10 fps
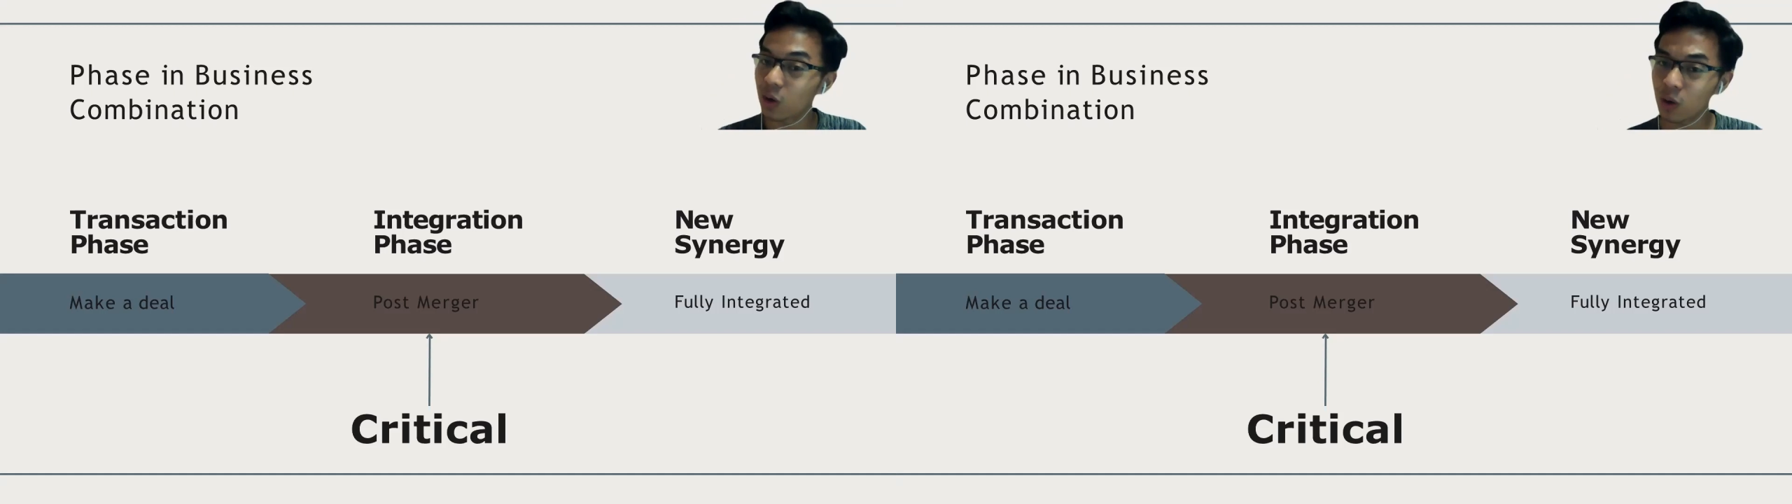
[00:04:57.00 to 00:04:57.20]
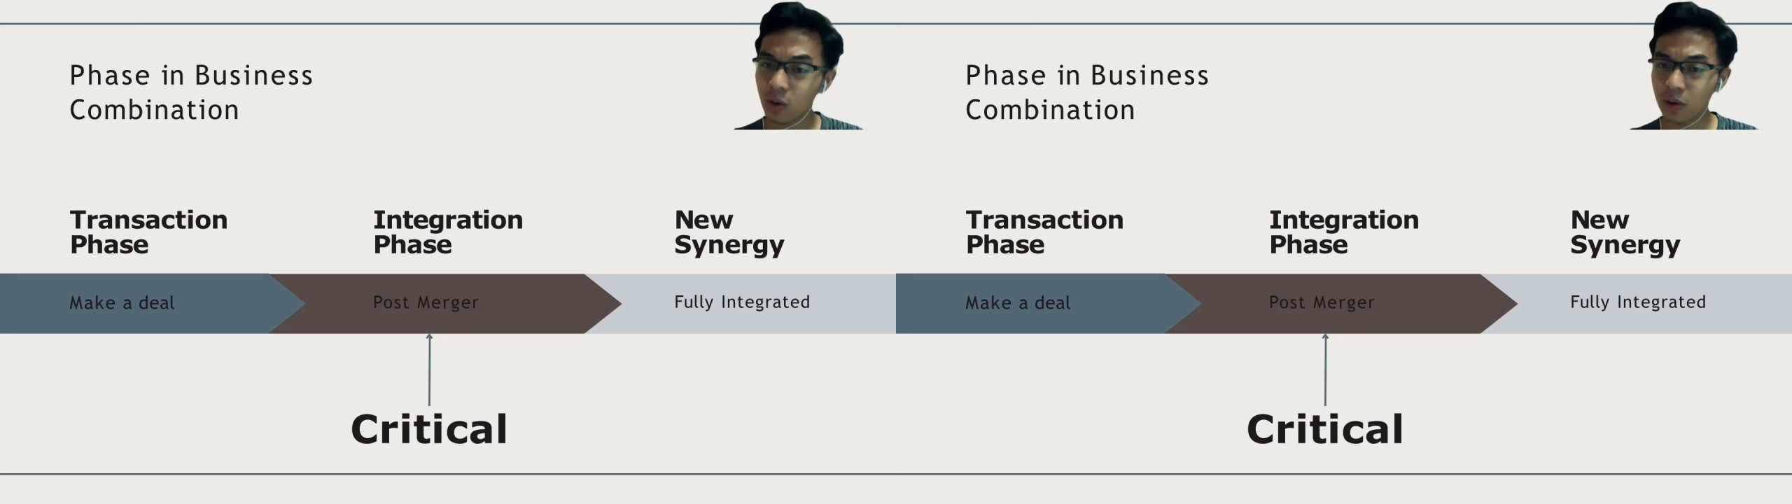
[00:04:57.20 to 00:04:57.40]

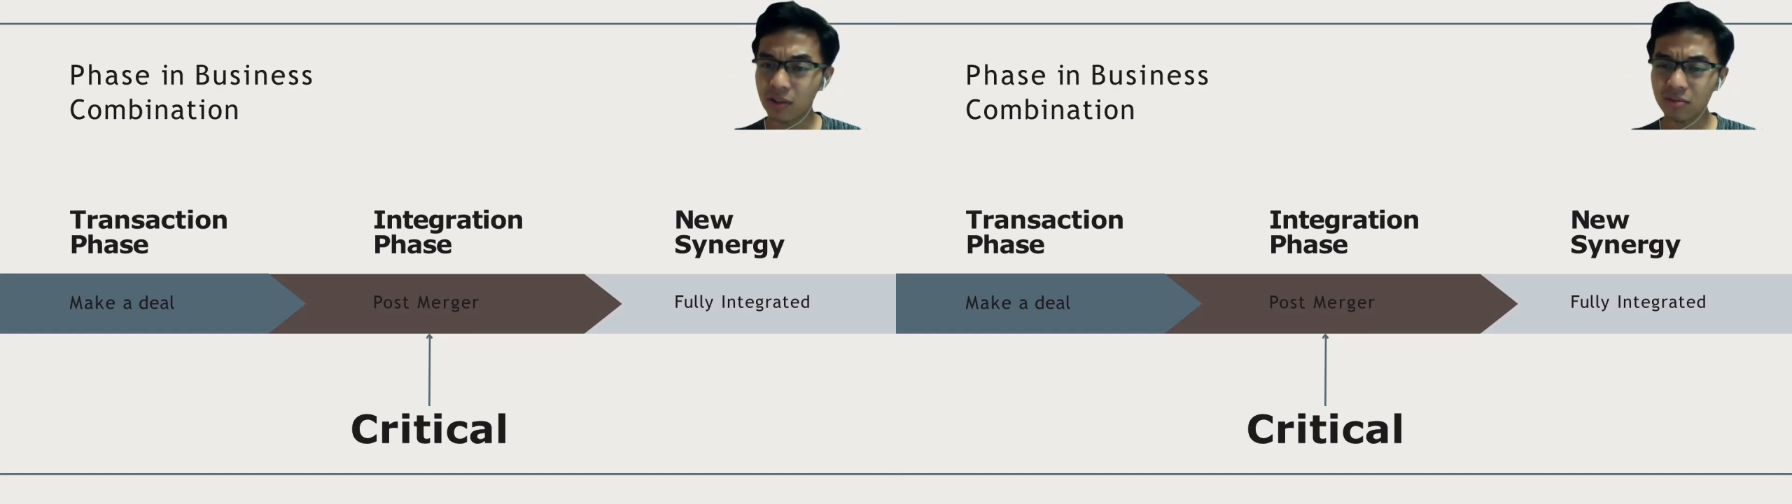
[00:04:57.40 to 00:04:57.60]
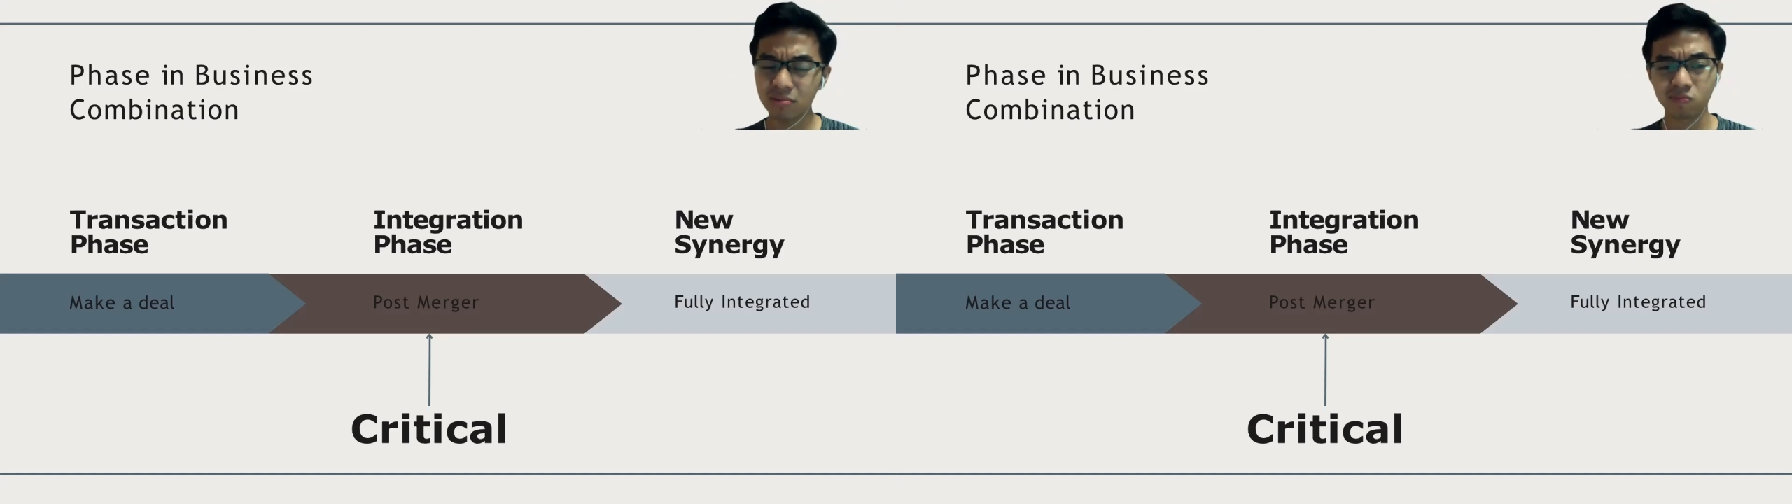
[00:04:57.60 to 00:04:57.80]
so
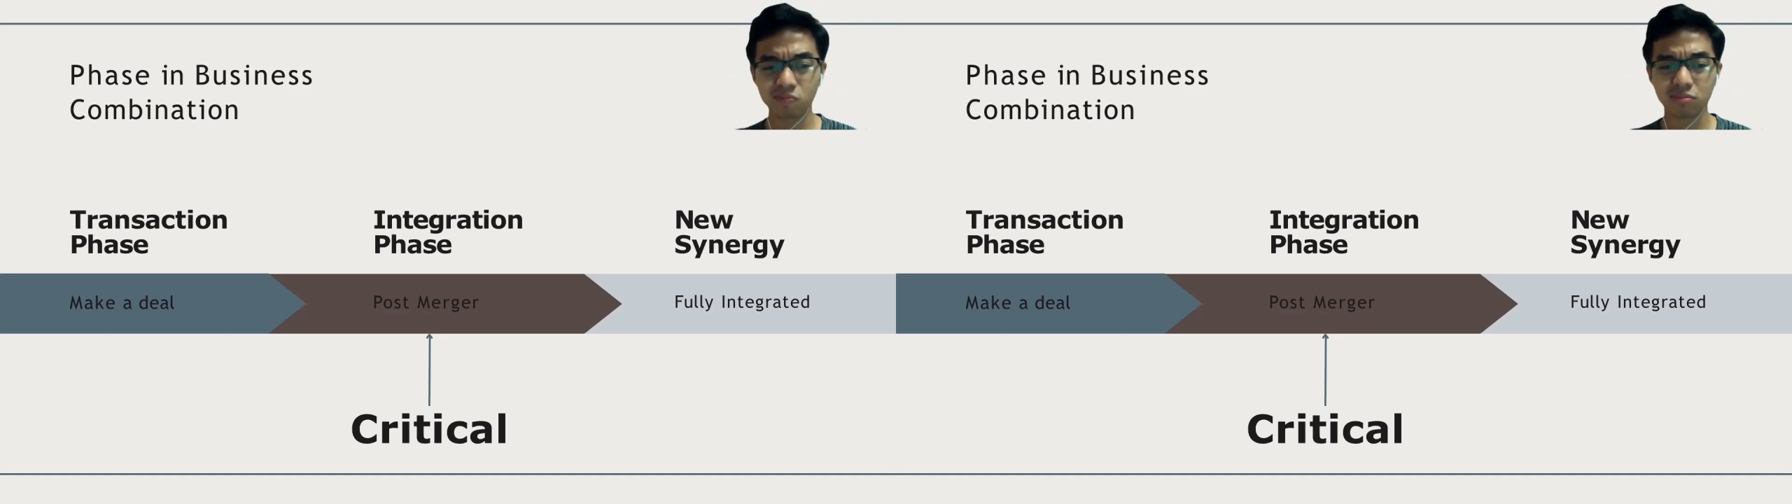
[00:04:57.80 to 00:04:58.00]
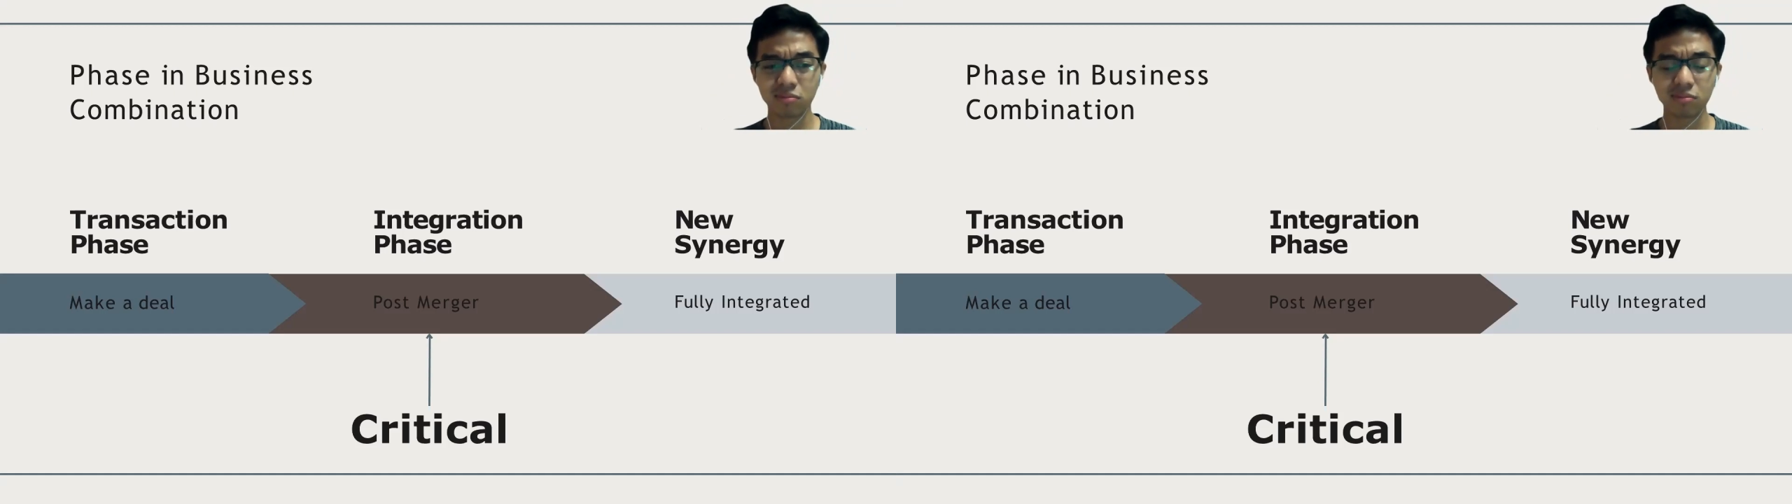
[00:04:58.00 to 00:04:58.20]
on,
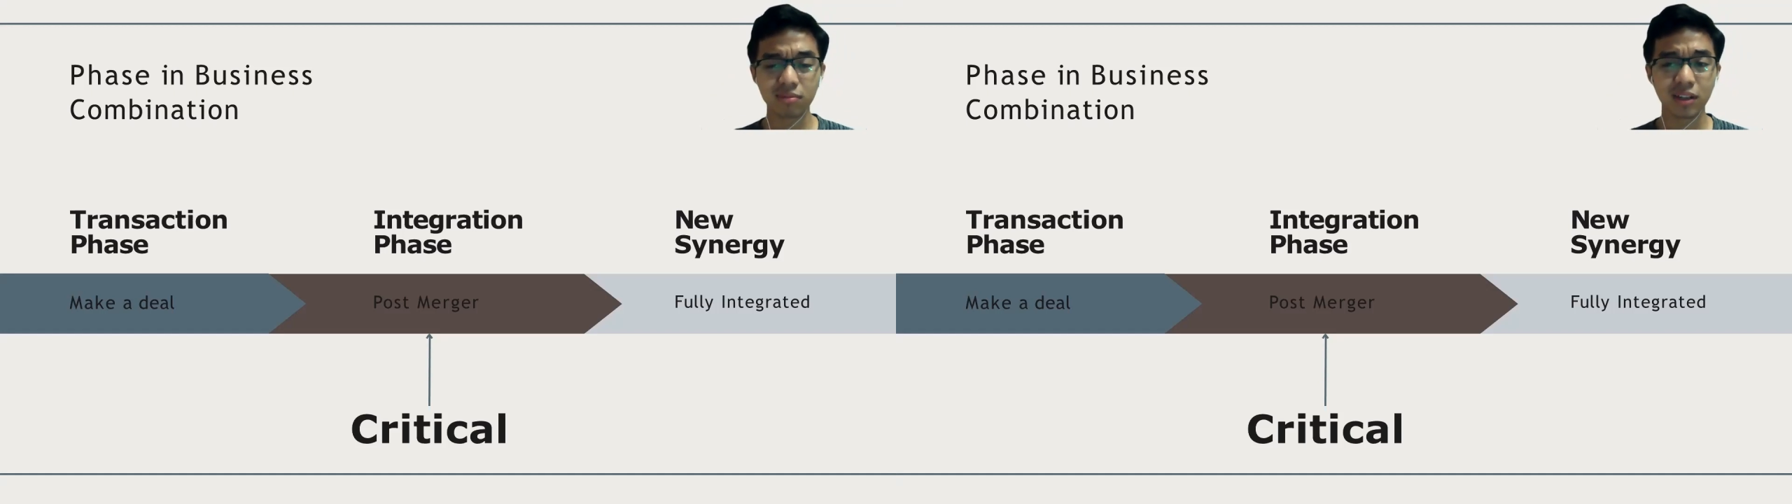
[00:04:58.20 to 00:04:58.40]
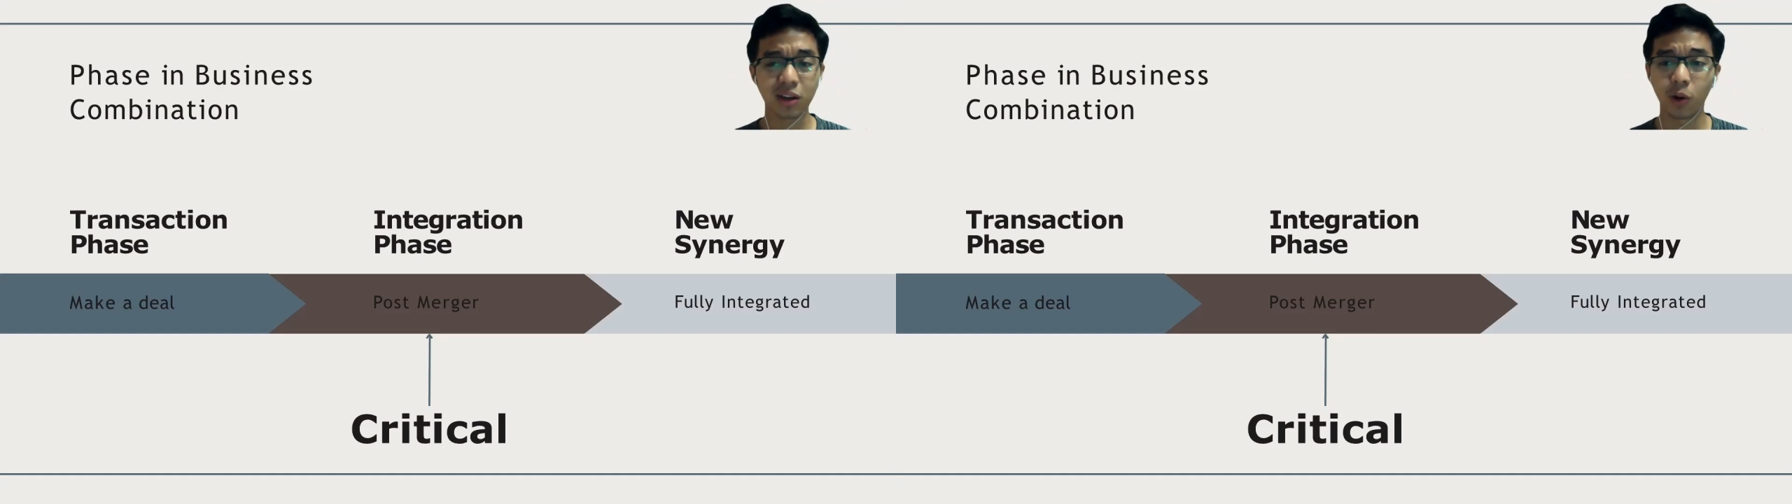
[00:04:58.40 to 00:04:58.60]

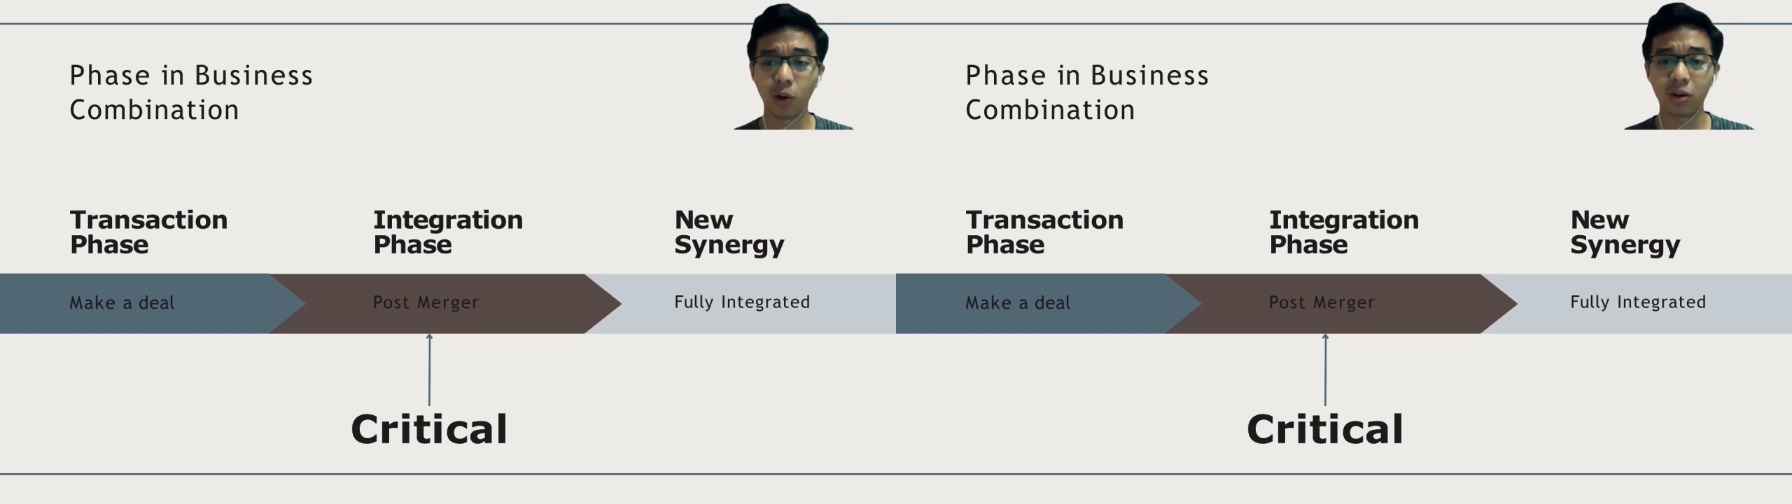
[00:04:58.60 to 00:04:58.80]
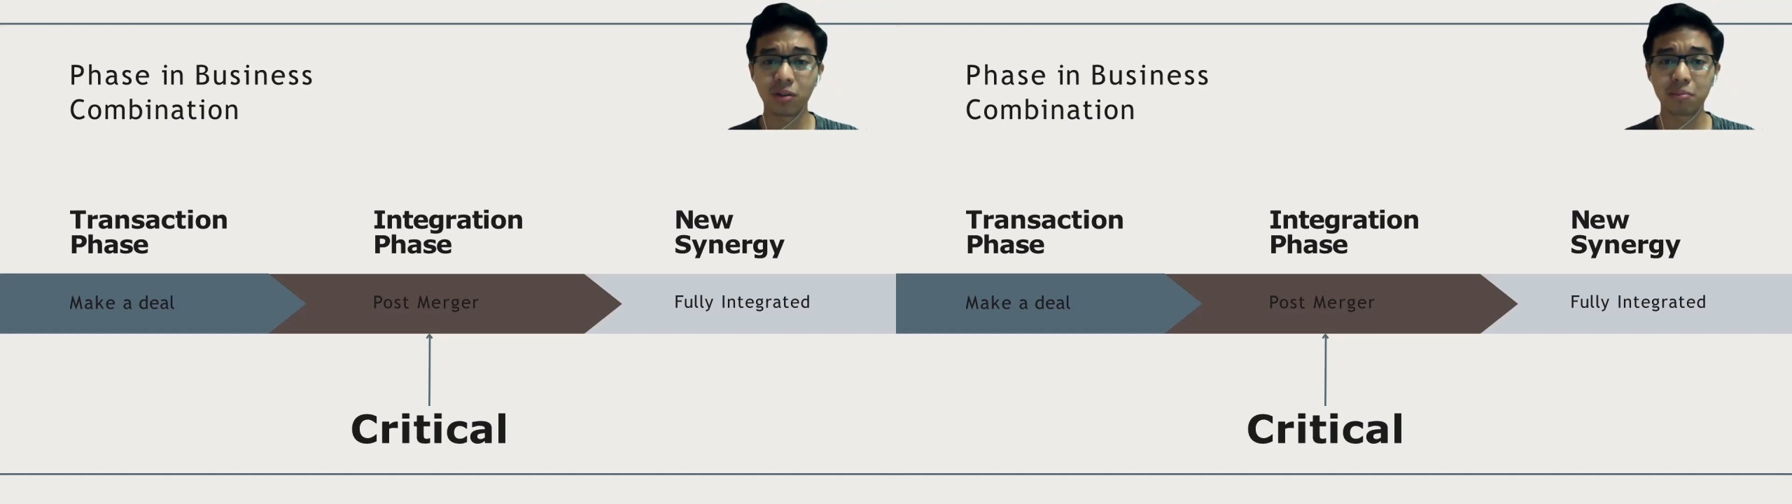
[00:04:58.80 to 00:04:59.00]

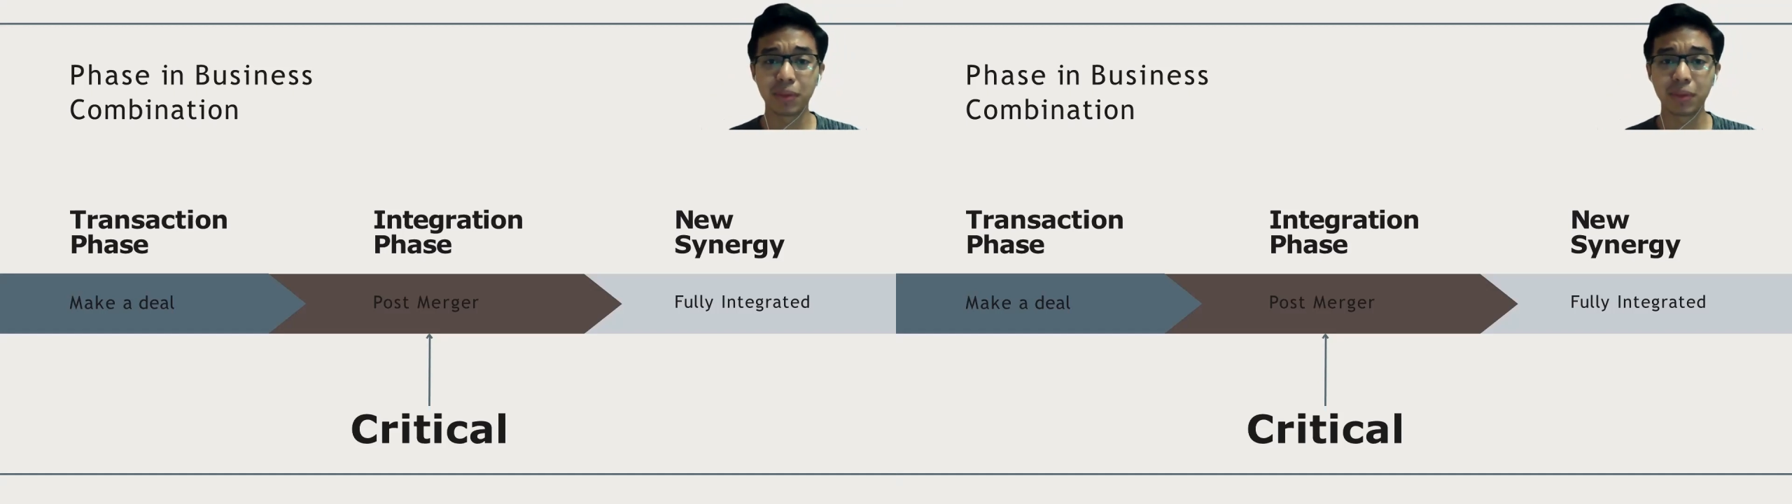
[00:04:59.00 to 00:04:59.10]
or